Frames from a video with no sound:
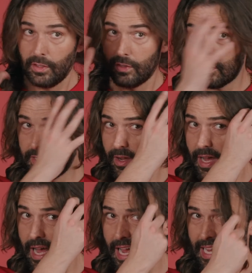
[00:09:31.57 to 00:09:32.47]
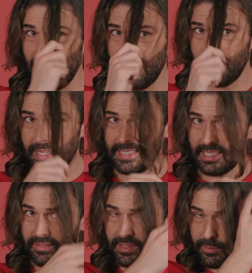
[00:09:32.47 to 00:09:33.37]
So now I gave
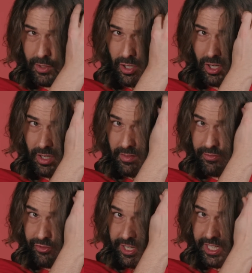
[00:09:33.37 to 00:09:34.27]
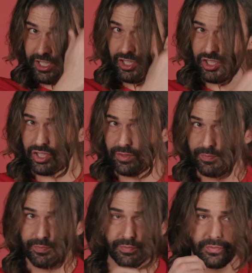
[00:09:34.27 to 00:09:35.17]
myself some curtain fringe
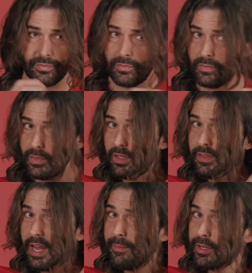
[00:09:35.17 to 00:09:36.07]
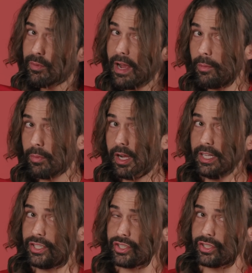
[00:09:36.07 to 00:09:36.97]
that I'm gonna round
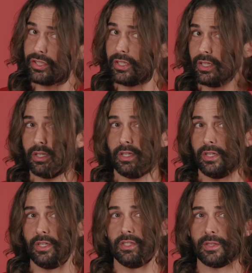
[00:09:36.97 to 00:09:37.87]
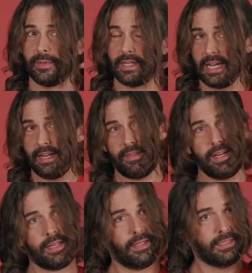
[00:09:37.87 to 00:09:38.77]
brush. So I'm gonna kind of
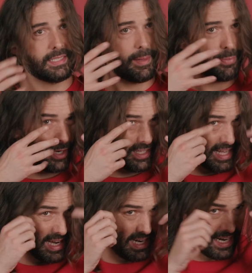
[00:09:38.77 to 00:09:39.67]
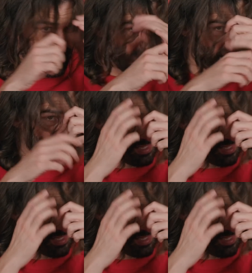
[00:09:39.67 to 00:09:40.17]
like separate that hair